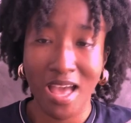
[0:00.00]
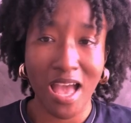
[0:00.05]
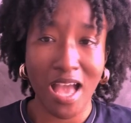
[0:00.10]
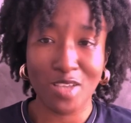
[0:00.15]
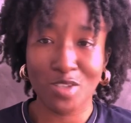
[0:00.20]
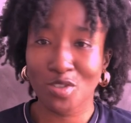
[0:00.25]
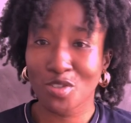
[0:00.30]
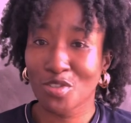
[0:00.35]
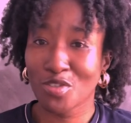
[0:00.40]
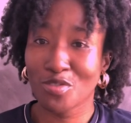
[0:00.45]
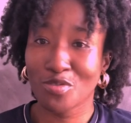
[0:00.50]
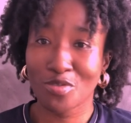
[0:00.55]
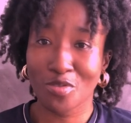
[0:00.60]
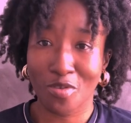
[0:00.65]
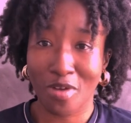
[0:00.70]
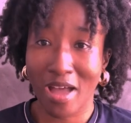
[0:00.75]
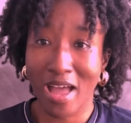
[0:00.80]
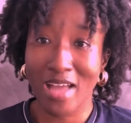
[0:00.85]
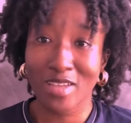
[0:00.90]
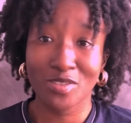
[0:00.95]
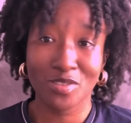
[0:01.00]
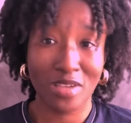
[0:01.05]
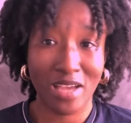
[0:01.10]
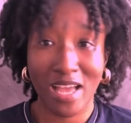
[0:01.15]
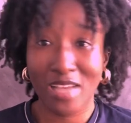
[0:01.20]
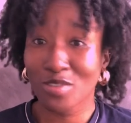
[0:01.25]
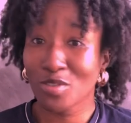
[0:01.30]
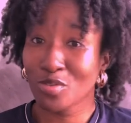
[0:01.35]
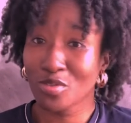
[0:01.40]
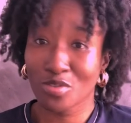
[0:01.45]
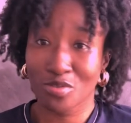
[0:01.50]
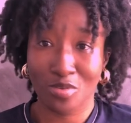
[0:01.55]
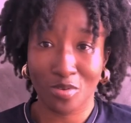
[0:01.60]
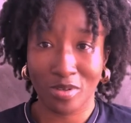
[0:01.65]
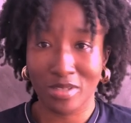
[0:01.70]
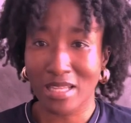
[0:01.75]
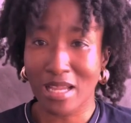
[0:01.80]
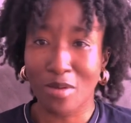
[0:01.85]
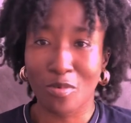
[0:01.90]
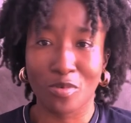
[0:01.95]
I just thought that
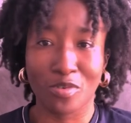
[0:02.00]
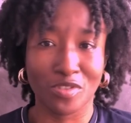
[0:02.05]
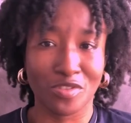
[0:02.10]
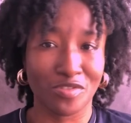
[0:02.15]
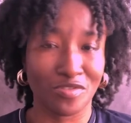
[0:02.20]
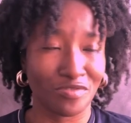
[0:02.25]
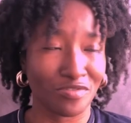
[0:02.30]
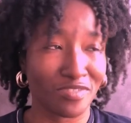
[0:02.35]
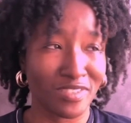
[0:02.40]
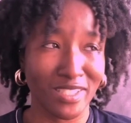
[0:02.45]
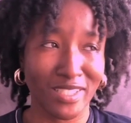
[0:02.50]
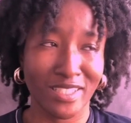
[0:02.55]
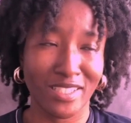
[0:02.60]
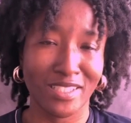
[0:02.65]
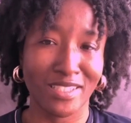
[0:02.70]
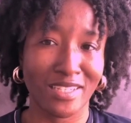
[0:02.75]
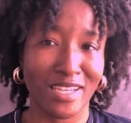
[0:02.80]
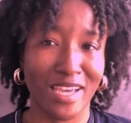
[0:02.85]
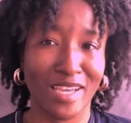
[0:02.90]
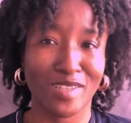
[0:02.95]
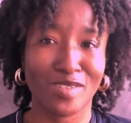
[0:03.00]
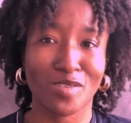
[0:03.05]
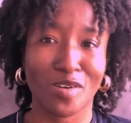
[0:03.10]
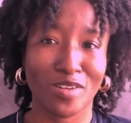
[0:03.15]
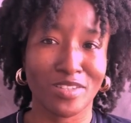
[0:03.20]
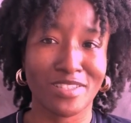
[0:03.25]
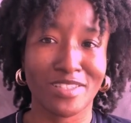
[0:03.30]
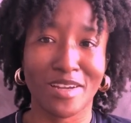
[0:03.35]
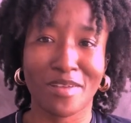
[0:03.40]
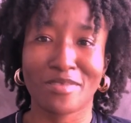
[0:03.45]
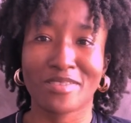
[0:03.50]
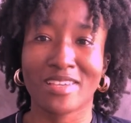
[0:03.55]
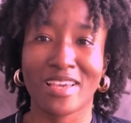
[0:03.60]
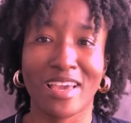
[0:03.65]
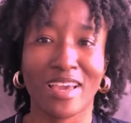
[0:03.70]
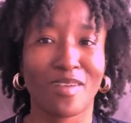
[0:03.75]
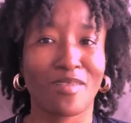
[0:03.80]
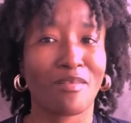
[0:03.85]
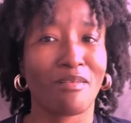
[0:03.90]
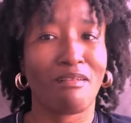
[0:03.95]
was really like touching. I was
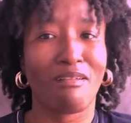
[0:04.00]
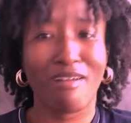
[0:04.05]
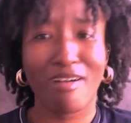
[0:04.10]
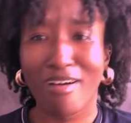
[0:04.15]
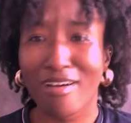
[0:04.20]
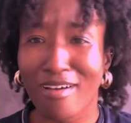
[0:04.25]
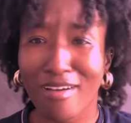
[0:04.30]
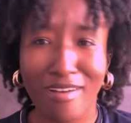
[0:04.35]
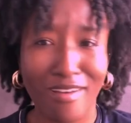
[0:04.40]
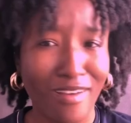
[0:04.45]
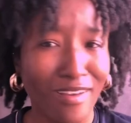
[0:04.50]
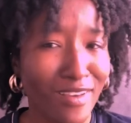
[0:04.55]
like, oh,